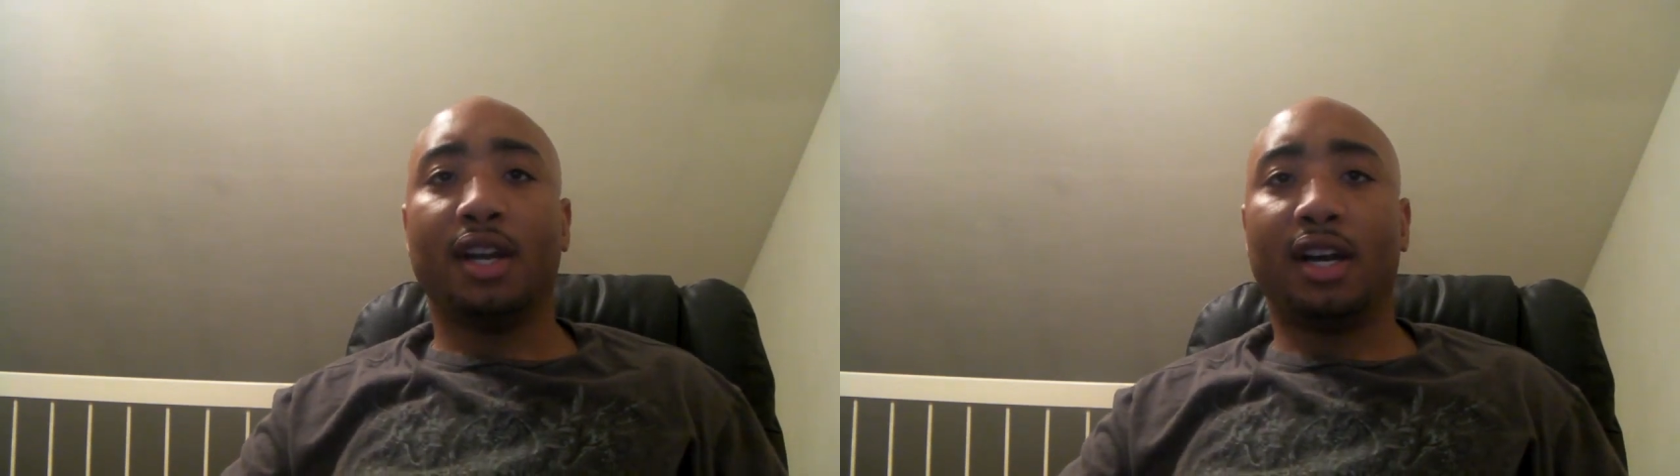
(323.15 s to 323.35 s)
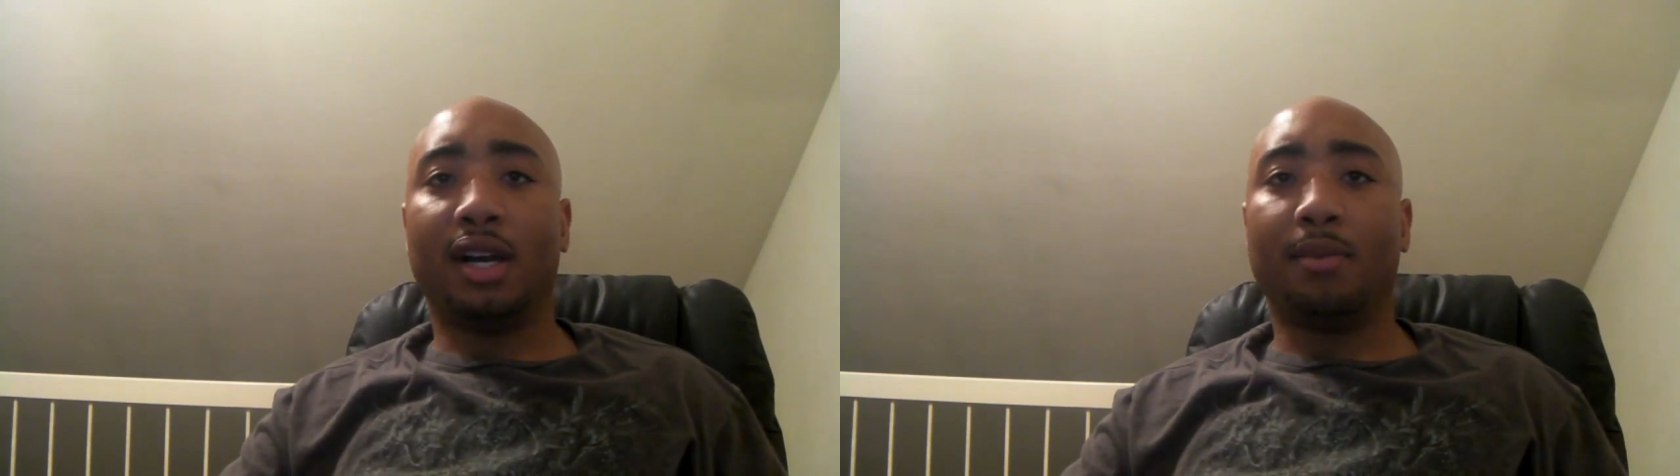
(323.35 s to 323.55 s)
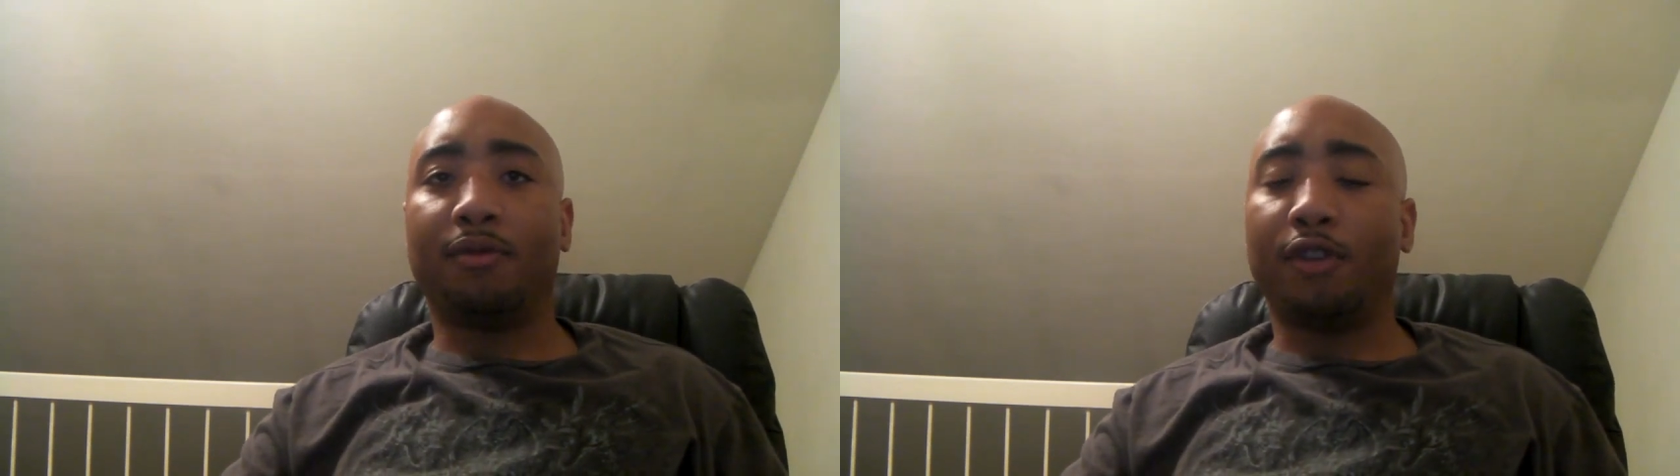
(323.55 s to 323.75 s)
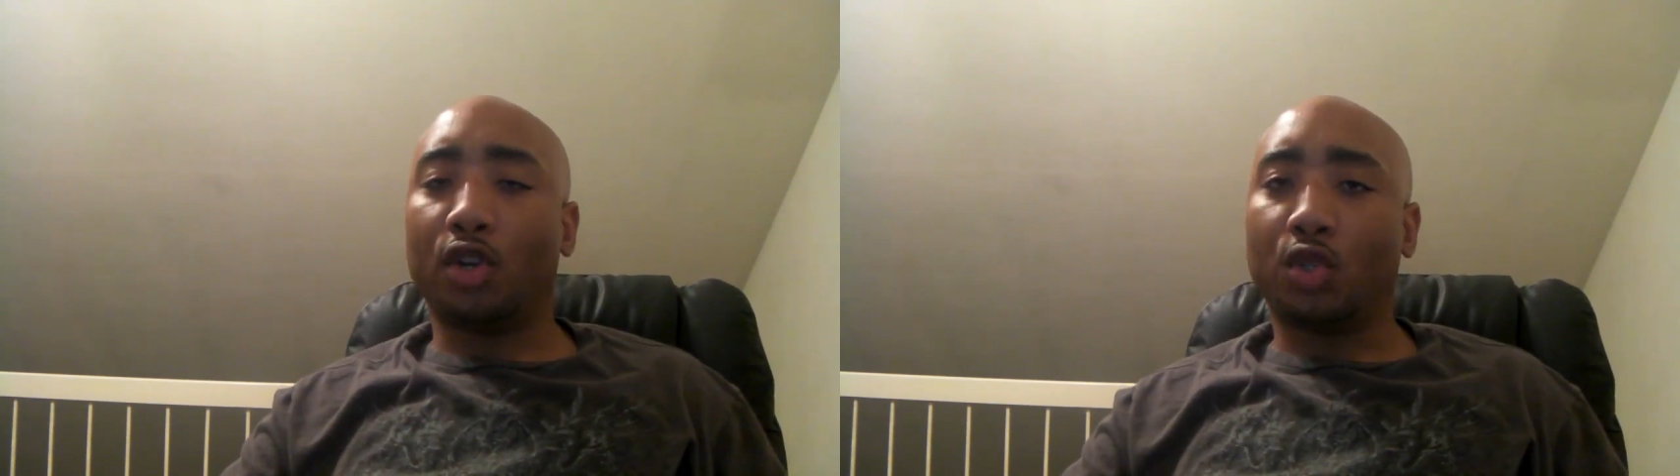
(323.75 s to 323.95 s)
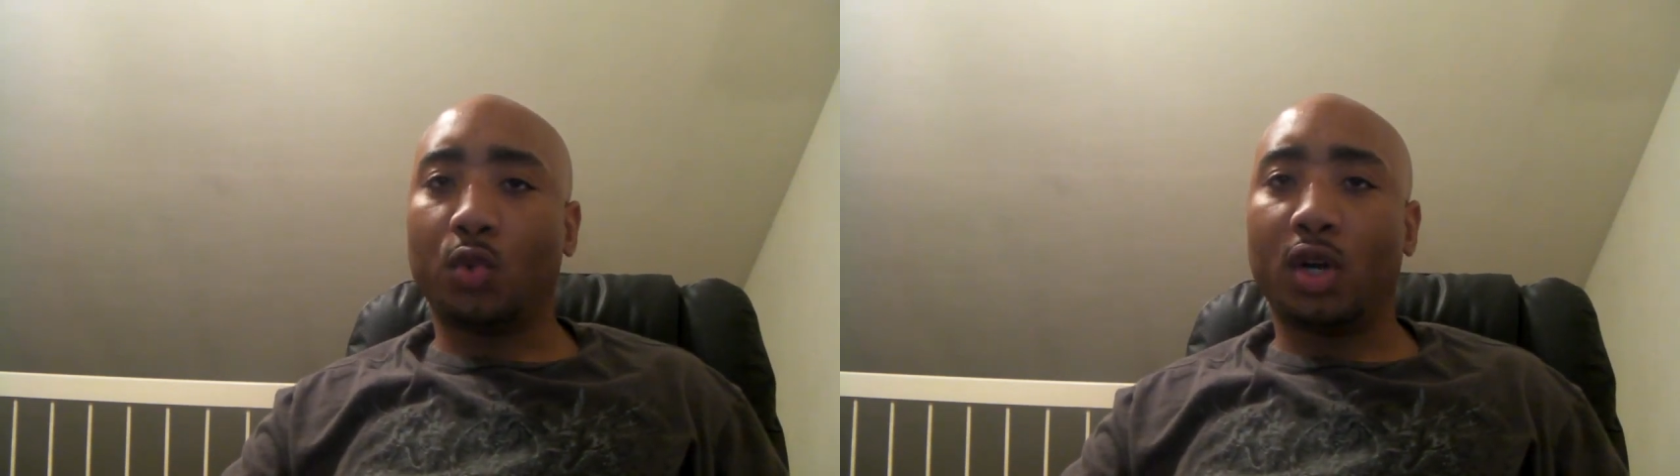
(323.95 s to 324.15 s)
Um,
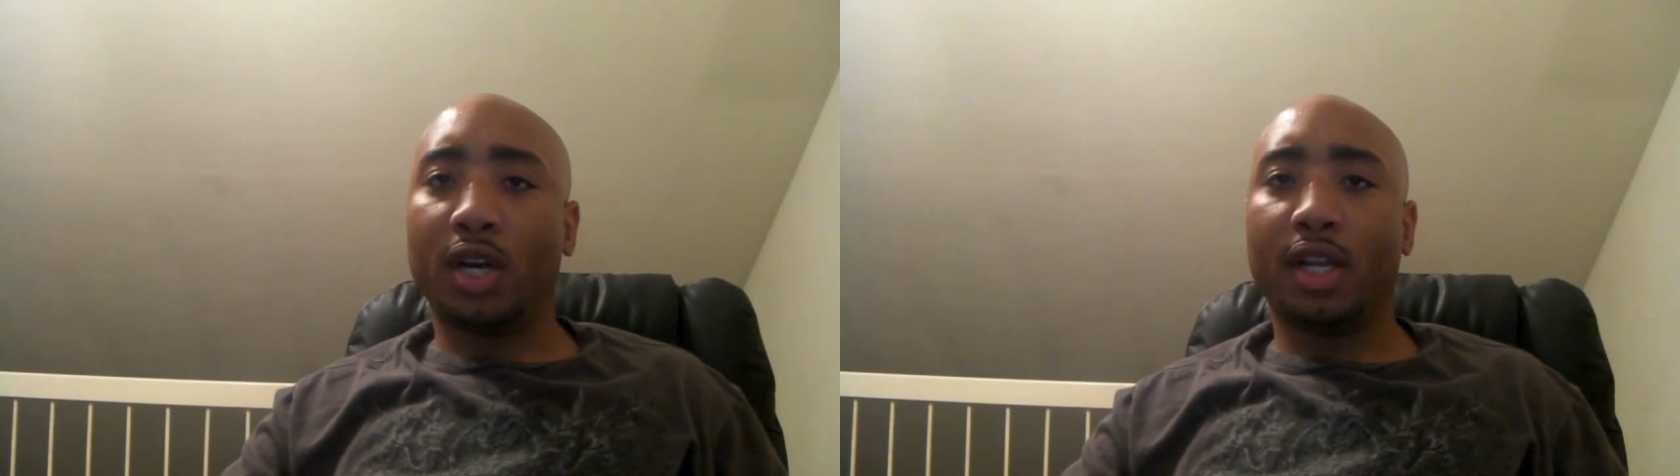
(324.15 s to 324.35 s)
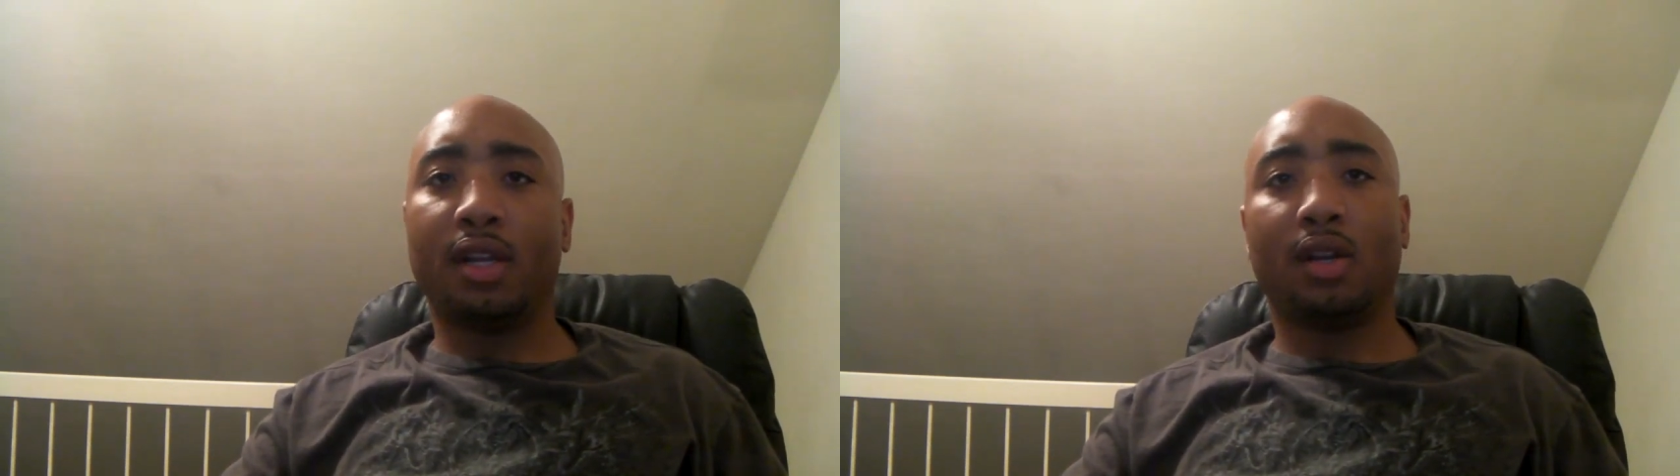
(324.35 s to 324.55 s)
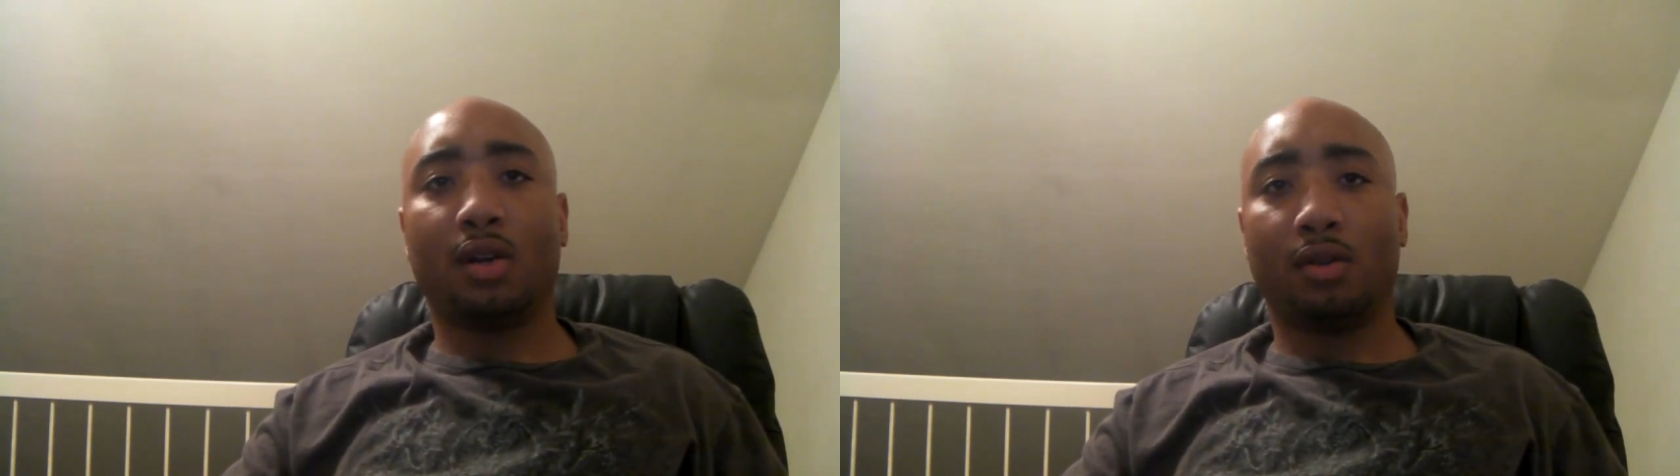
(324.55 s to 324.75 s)
first one,